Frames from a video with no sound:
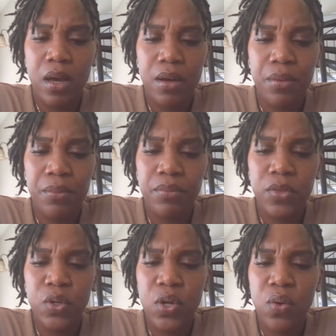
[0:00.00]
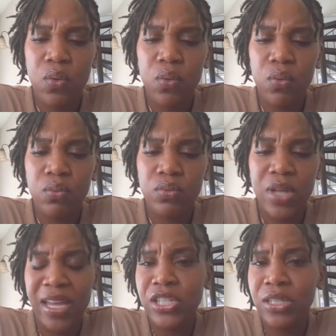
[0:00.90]
um, you know
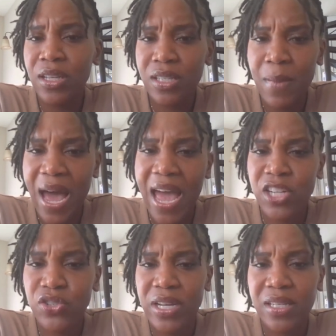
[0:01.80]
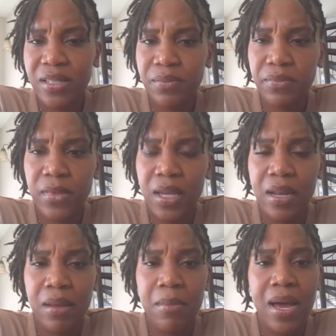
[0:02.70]
i guess she looks at my address
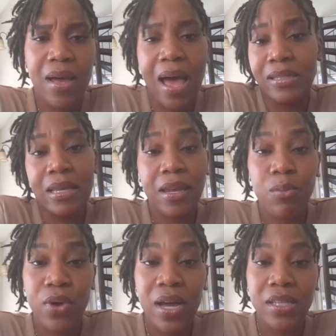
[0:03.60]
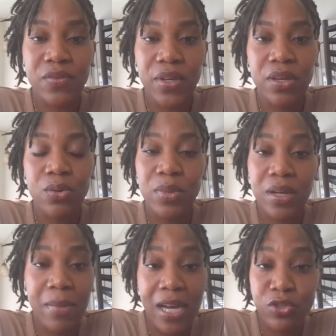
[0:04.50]
and I, my I stay in Bronzeville,
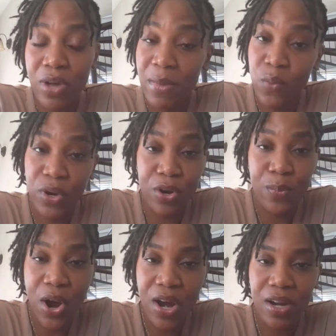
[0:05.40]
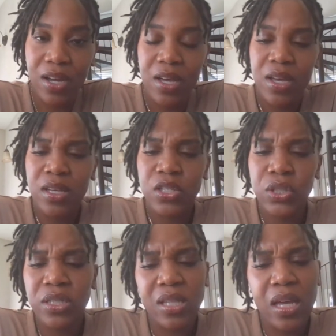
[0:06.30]
but mind you, I'm in Wicker Park.
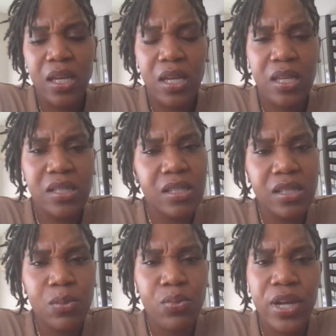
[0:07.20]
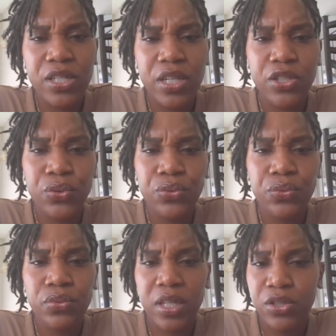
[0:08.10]
So she's like, "Is this the branch that
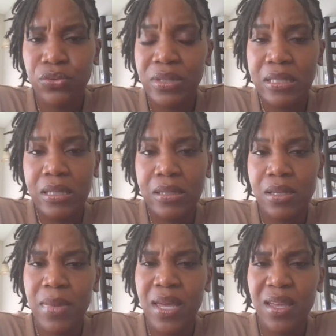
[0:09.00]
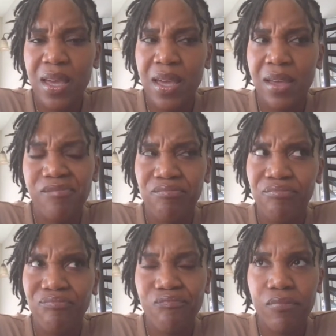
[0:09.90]
you that you intend to bank at?"
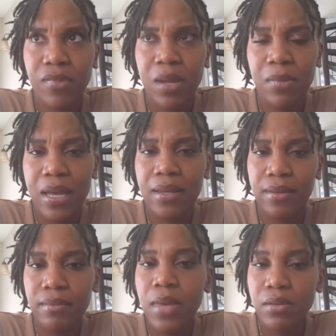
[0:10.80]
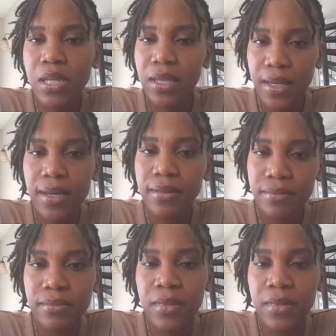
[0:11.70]
And I'm like, I was like, "Yeah."